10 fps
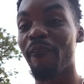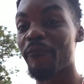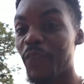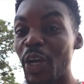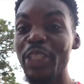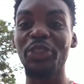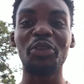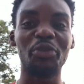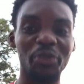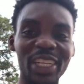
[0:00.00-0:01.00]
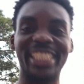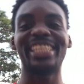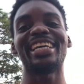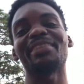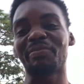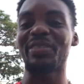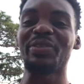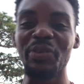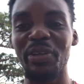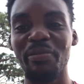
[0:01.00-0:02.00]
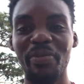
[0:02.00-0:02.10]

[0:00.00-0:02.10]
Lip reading: first official episode